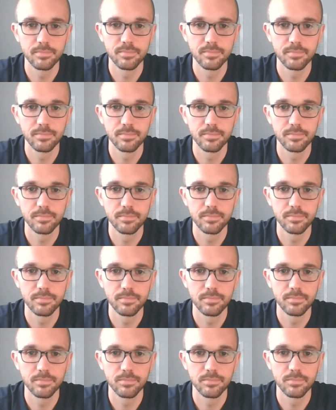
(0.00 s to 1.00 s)

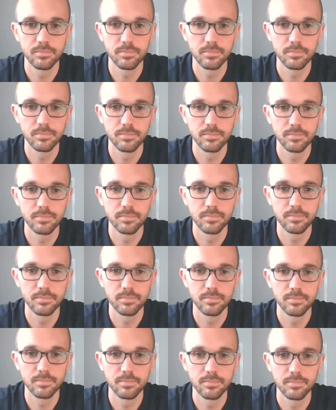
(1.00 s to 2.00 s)

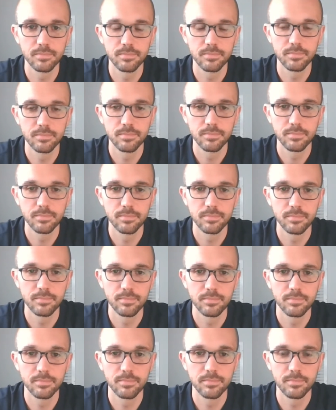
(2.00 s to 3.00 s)

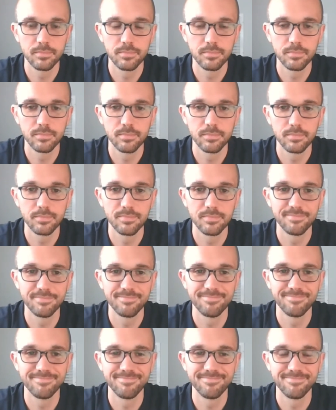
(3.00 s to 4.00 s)

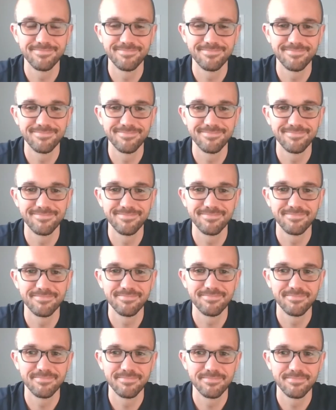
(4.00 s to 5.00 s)

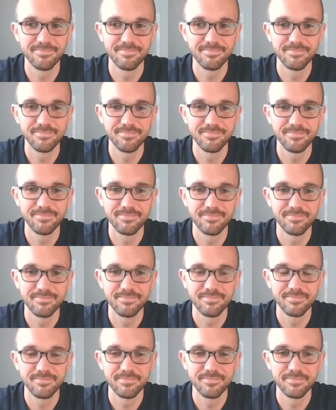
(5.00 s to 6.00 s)

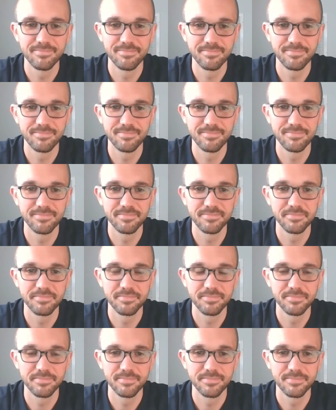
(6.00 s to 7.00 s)

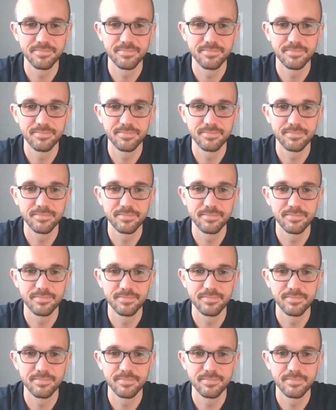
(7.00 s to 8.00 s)
[no speech]